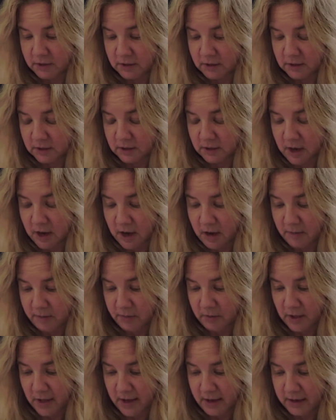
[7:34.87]
is
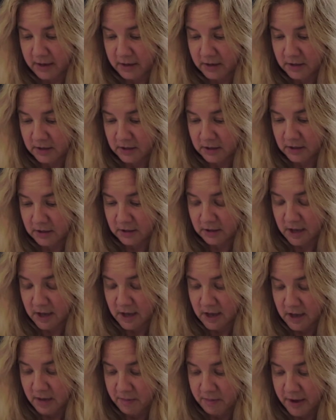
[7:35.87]
complex
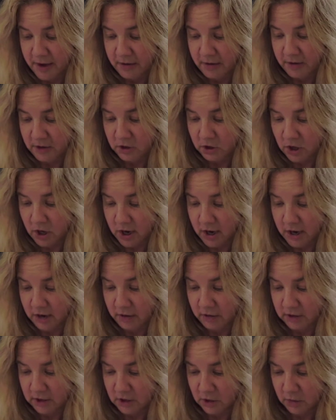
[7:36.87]

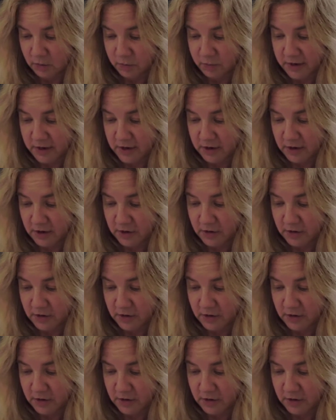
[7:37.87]
parent-child sphere.